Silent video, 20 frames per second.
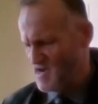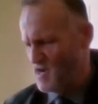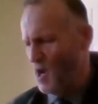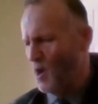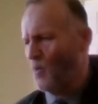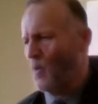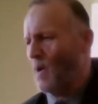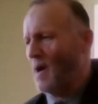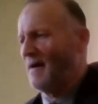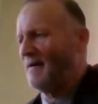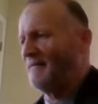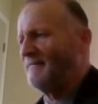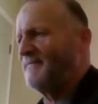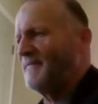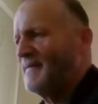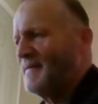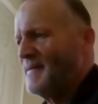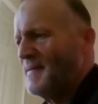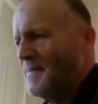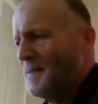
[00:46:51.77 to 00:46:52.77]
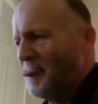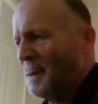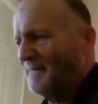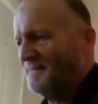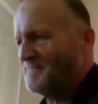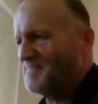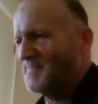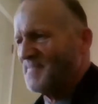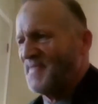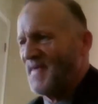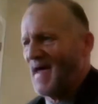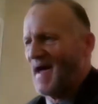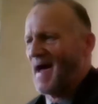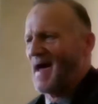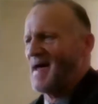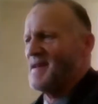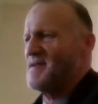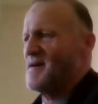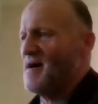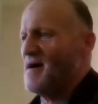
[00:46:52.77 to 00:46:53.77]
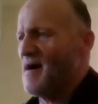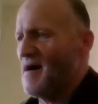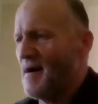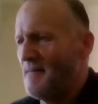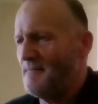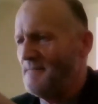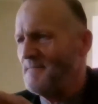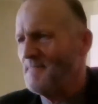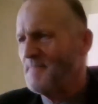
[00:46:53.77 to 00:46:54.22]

that I know of that